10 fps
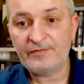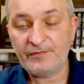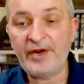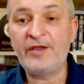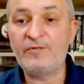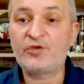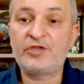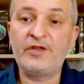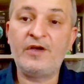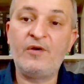plane was
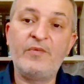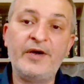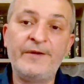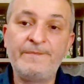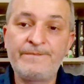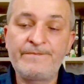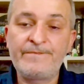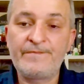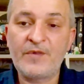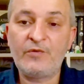shut down by
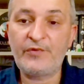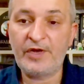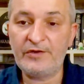friendly